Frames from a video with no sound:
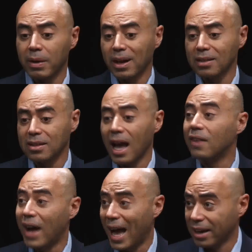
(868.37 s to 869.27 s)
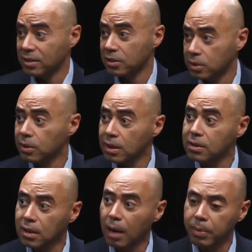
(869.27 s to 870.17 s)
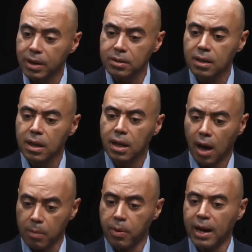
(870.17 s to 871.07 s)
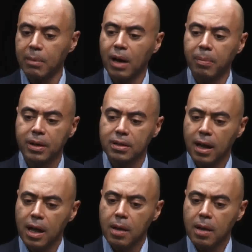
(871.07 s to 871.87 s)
because they have access to these companies, are brand name companies.